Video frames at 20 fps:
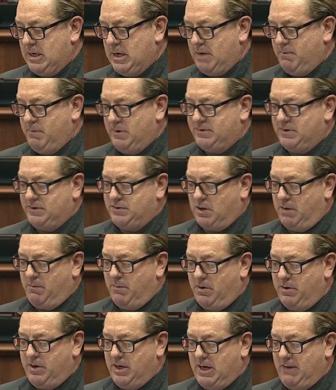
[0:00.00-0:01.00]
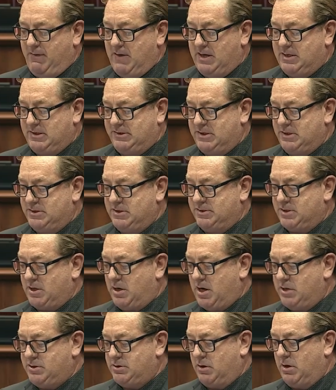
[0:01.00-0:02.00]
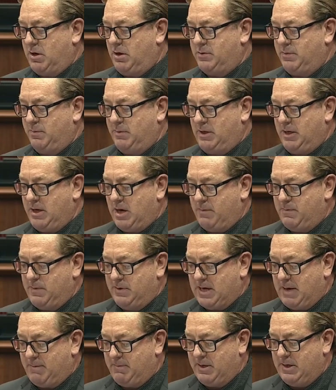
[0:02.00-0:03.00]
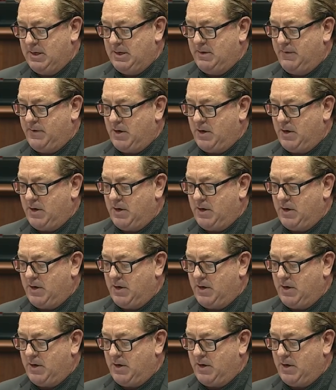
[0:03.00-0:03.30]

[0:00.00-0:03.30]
and Mr John Mondi, and their decisions ultimately opened up